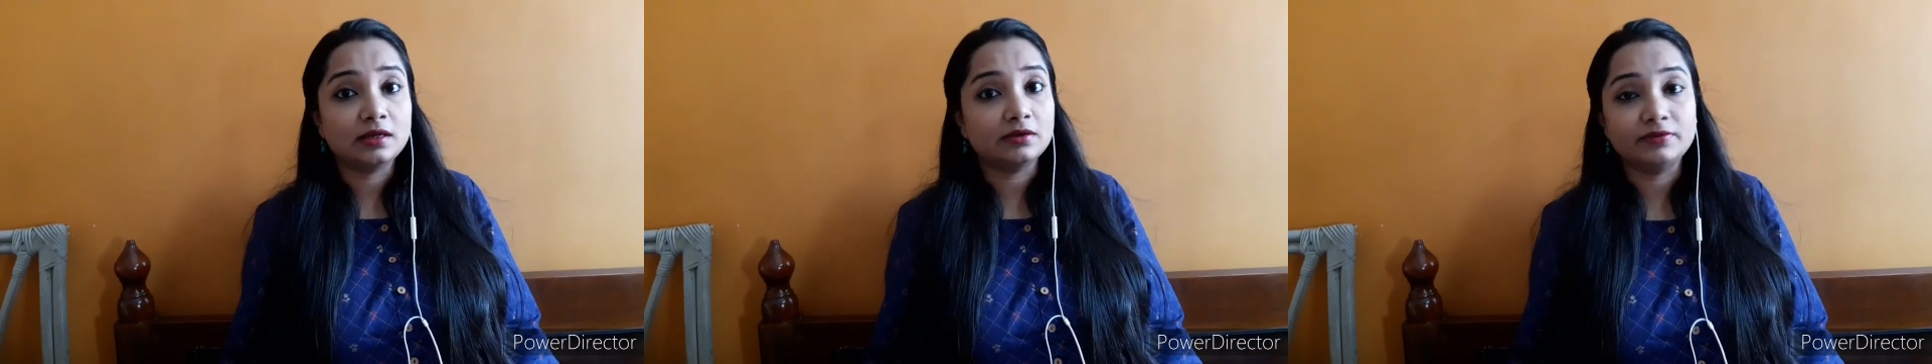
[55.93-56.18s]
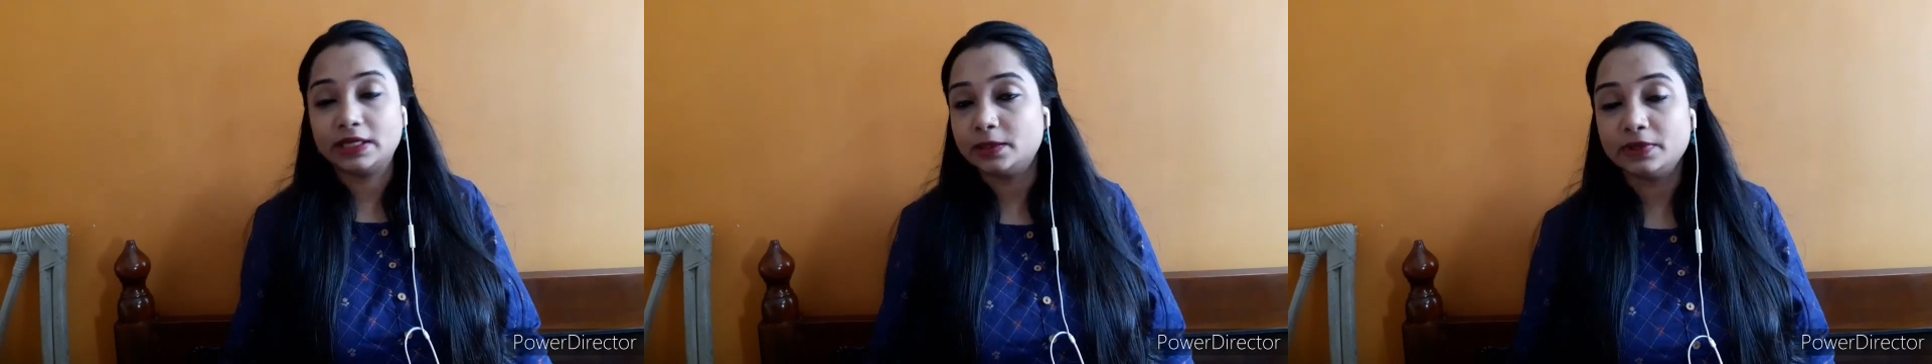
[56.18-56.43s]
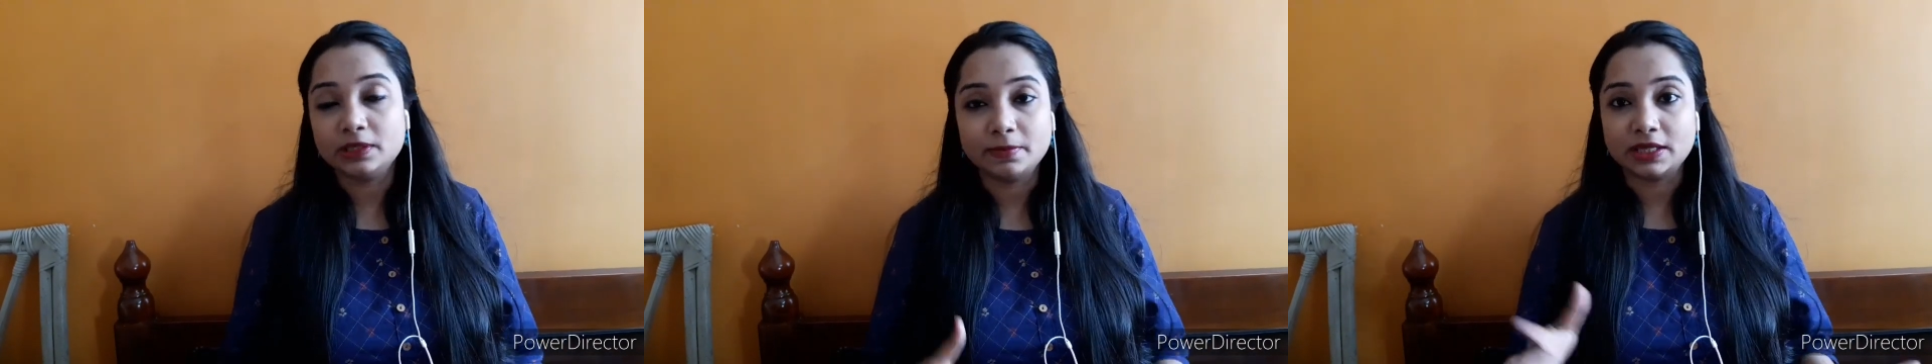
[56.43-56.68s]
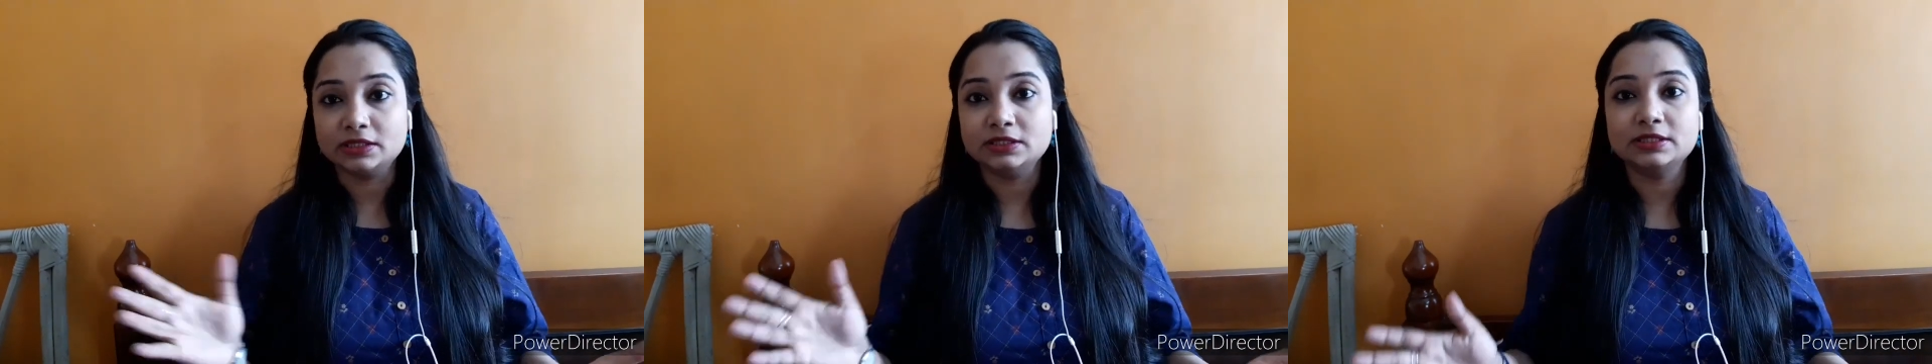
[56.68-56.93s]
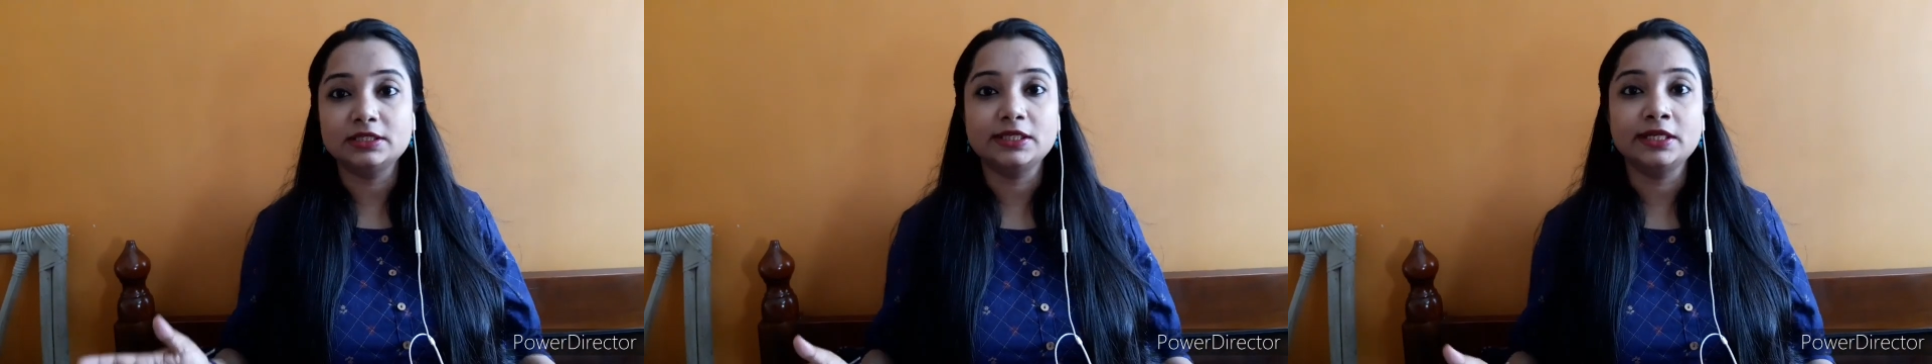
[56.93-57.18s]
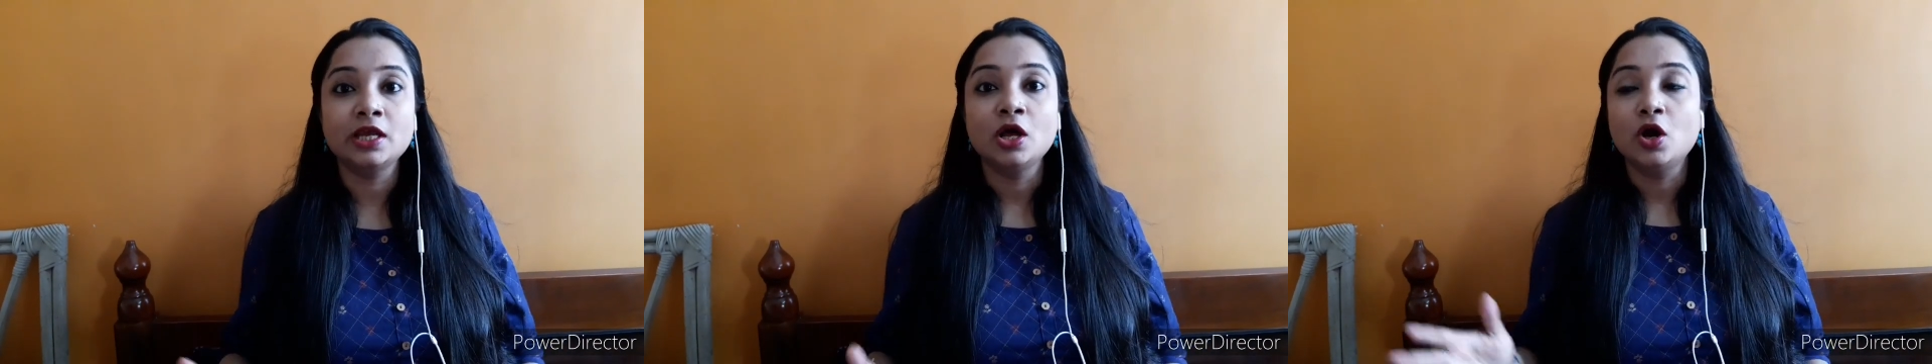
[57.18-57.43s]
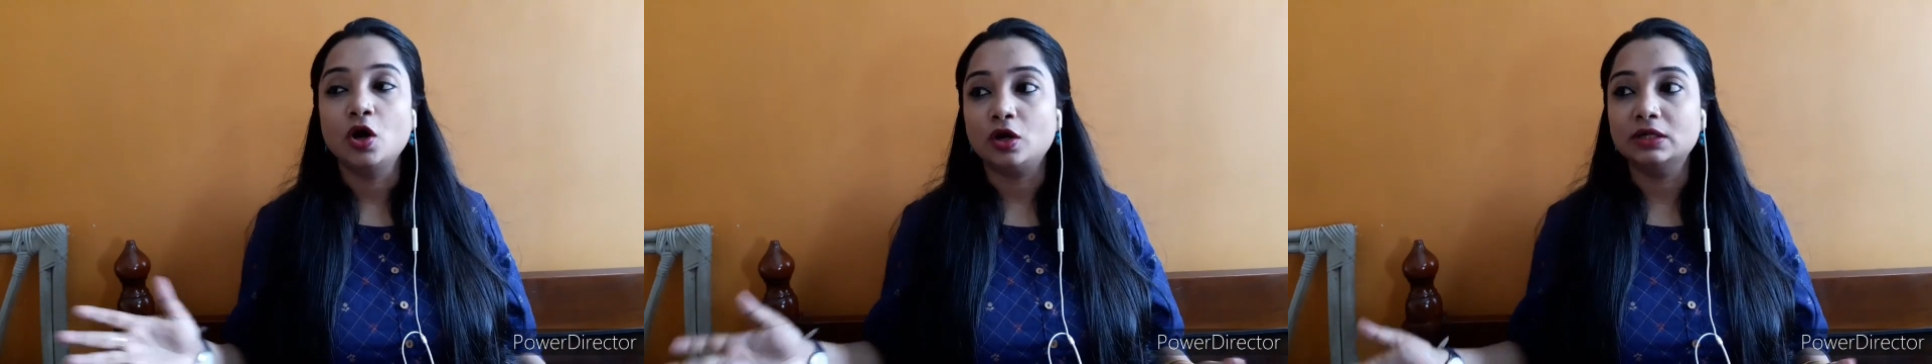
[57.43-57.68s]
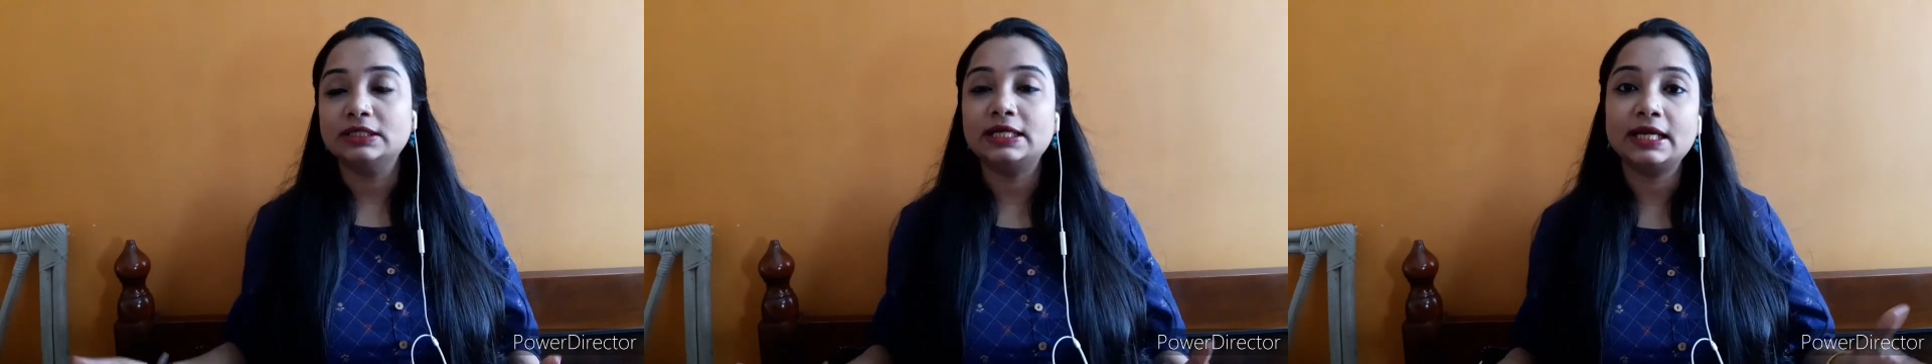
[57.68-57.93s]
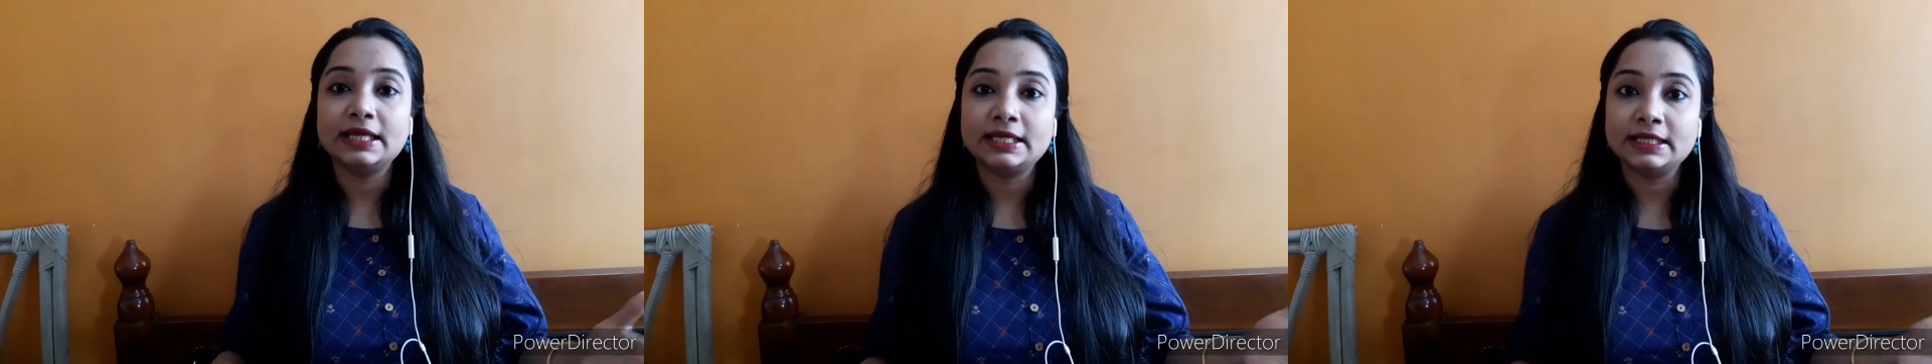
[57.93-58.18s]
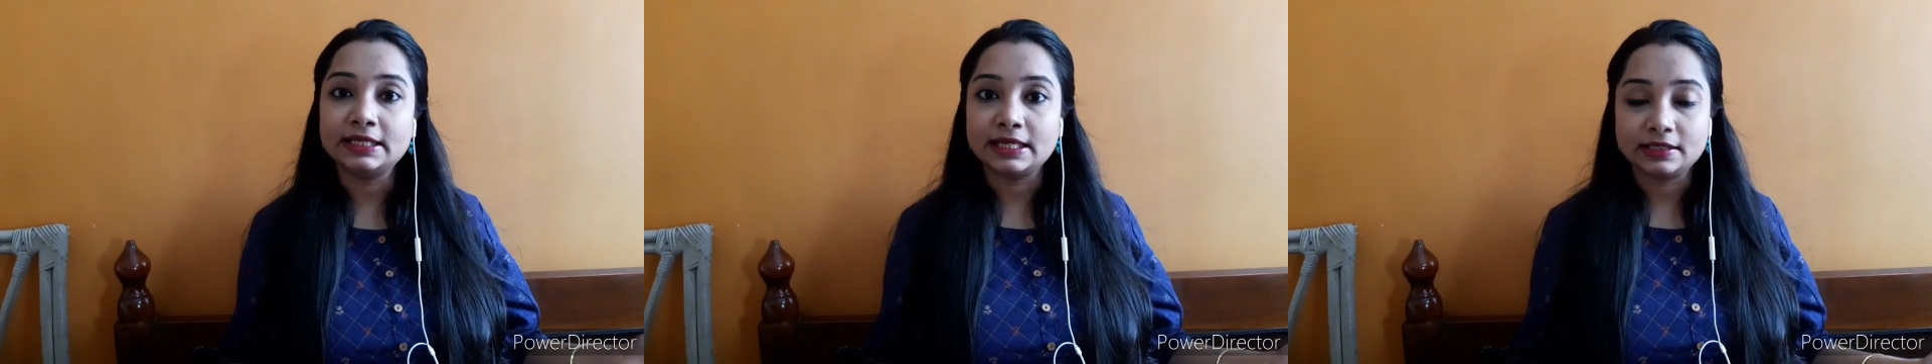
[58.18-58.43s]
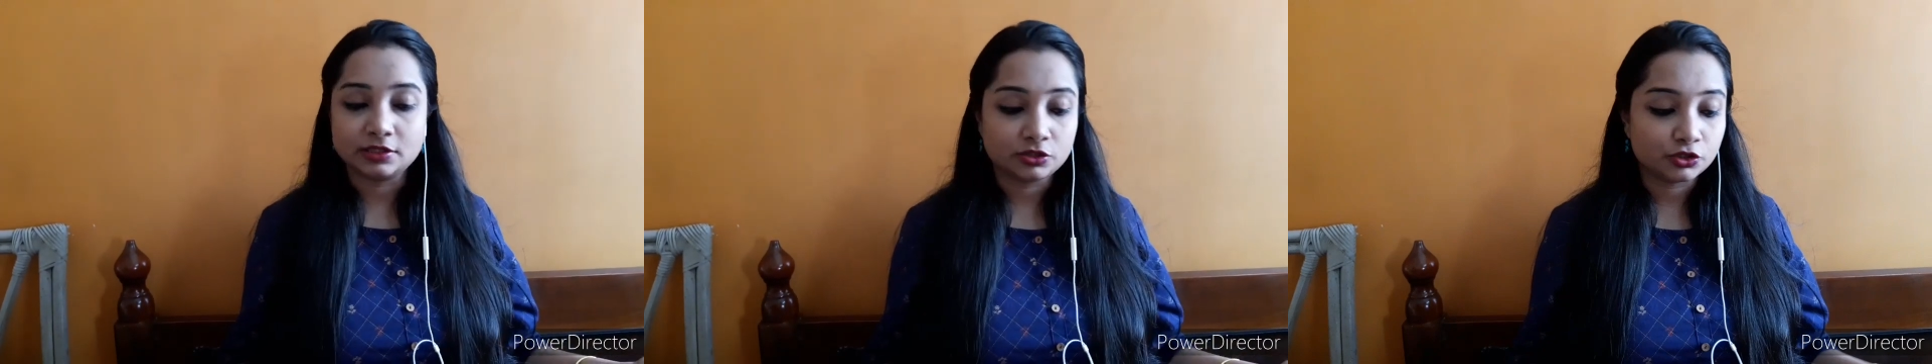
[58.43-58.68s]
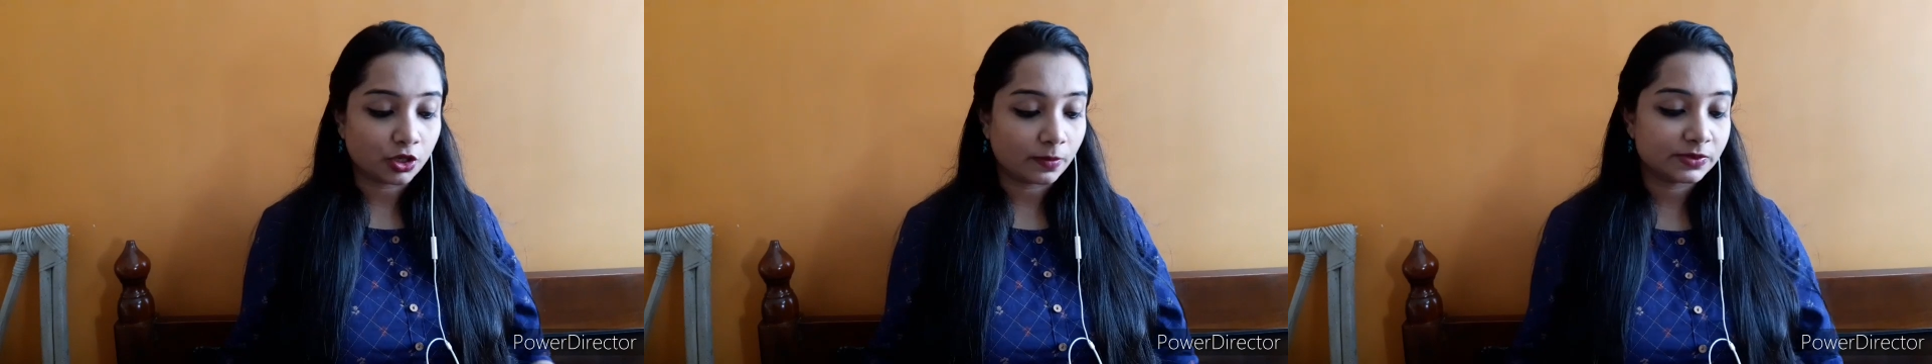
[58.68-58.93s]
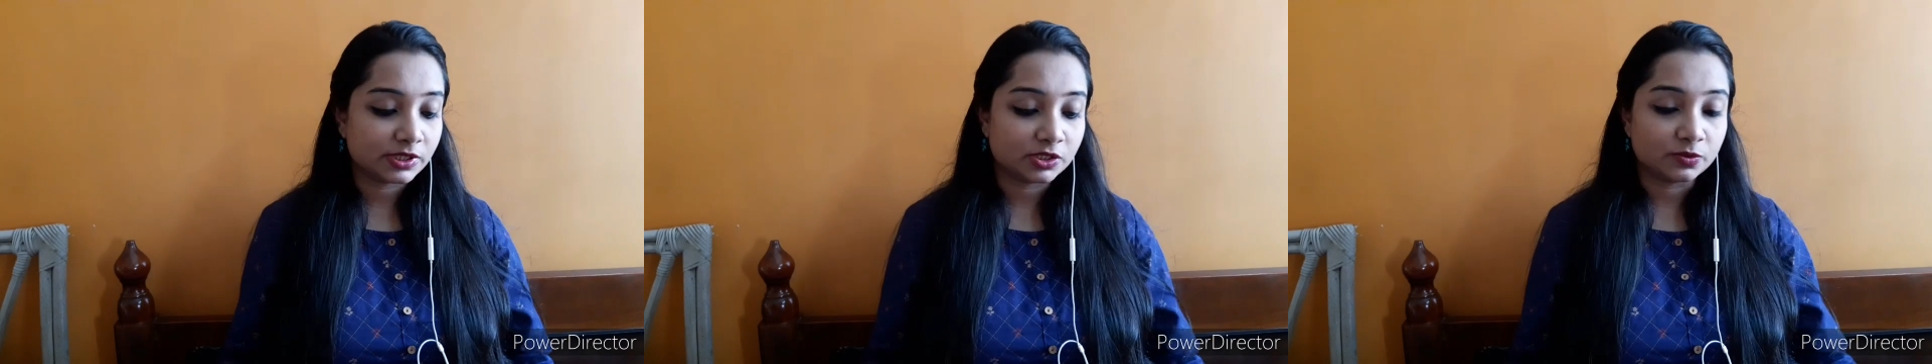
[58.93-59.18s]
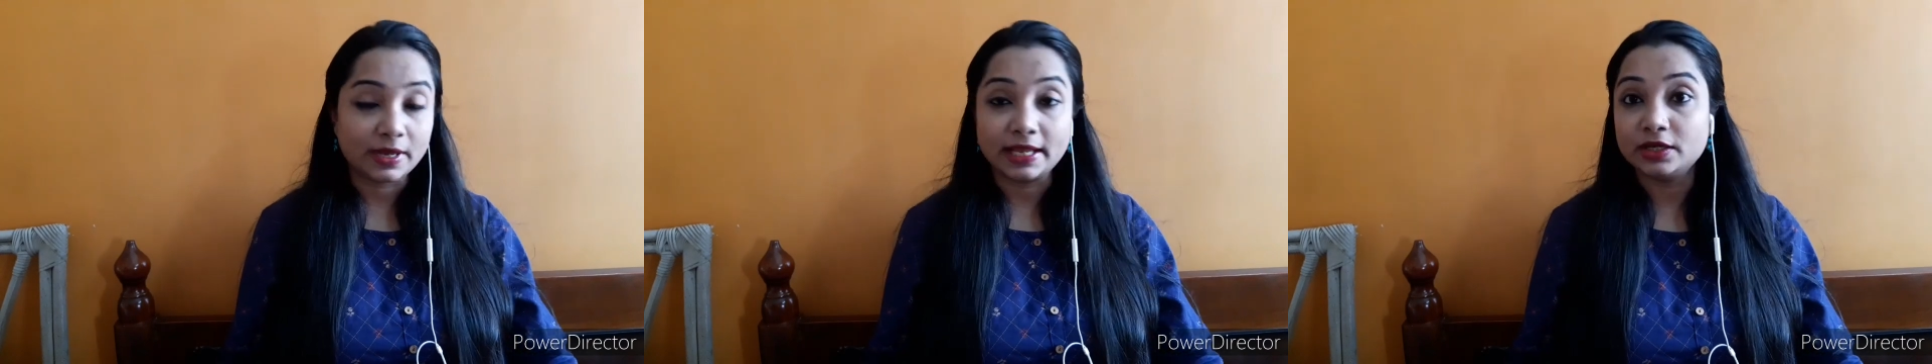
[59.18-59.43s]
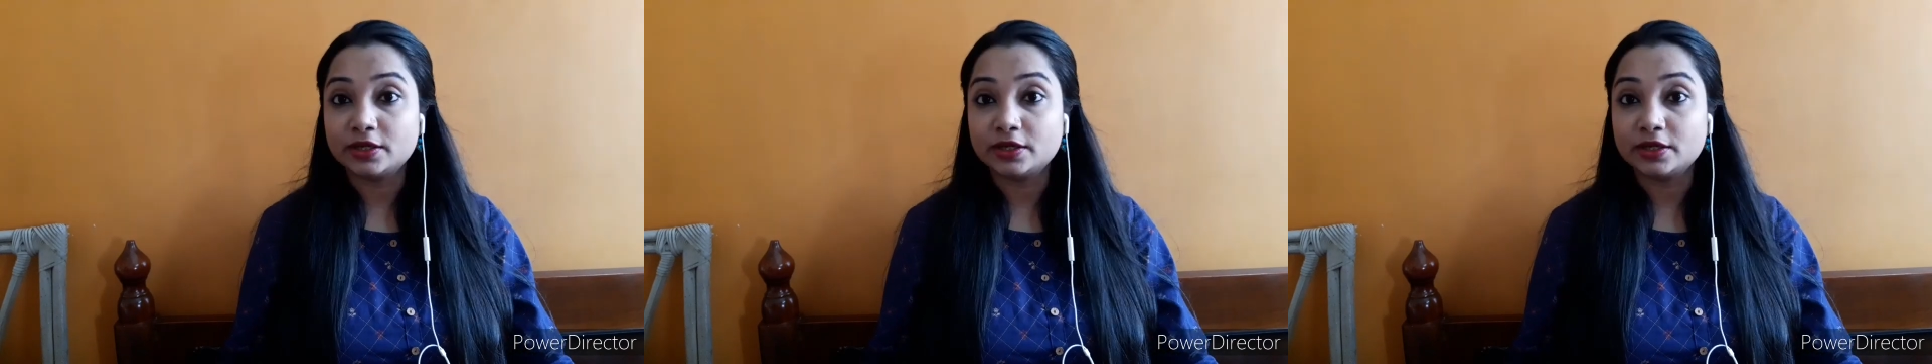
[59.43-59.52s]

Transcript: available abundantly online and in shops as well.